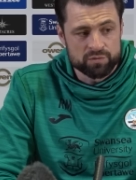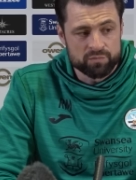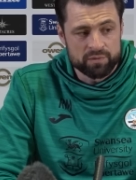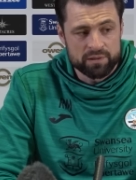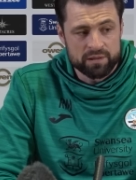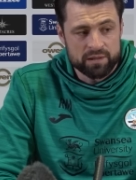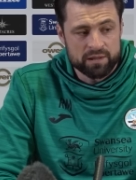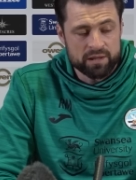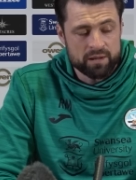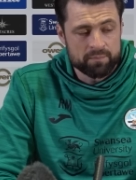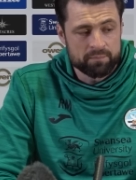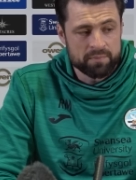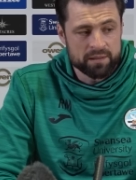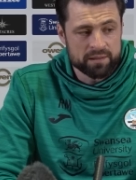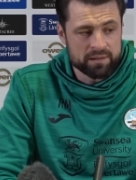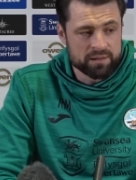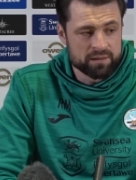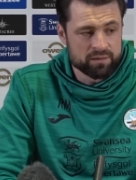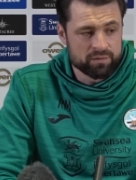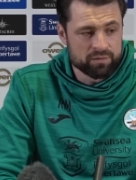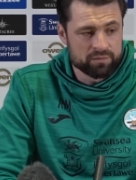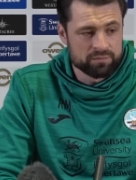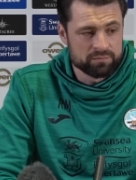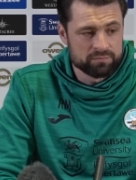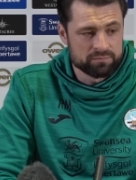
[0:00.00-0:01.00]
when I come back in
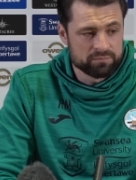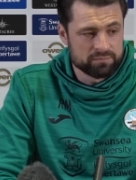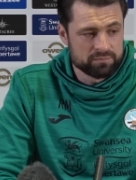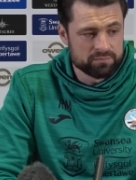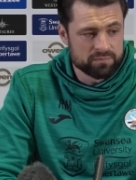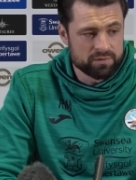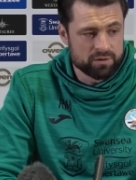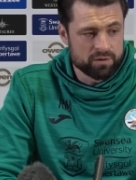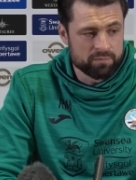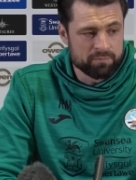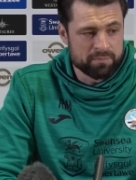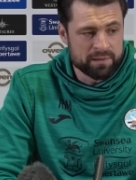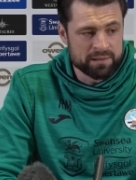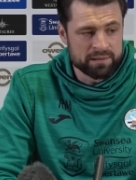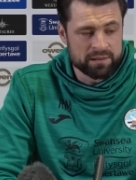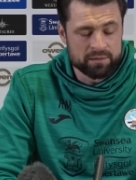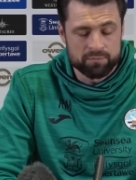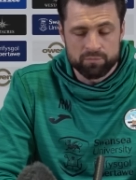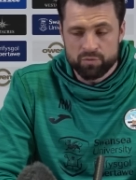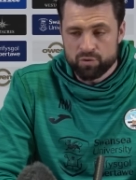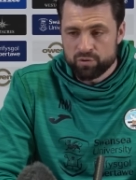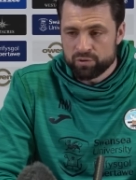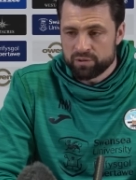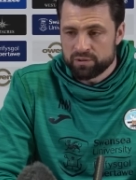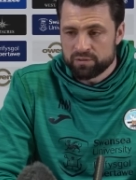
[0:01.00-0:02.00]
on, on Monday
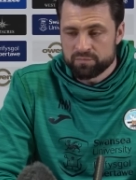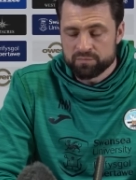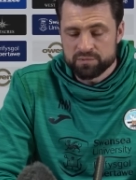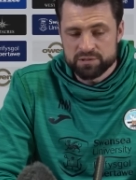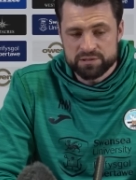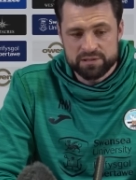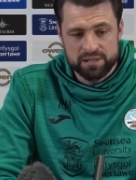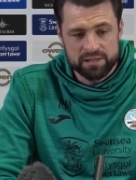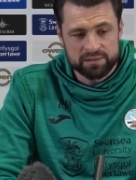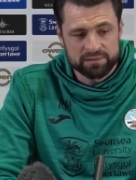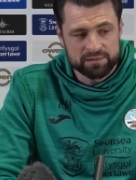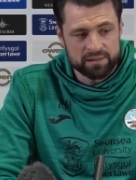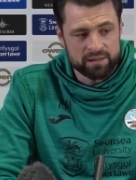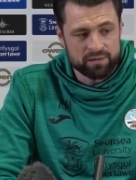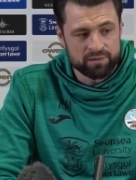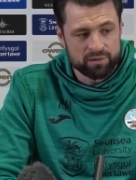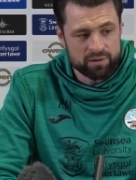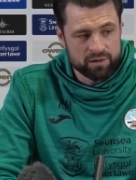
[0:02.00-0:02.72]
morning and we sat down.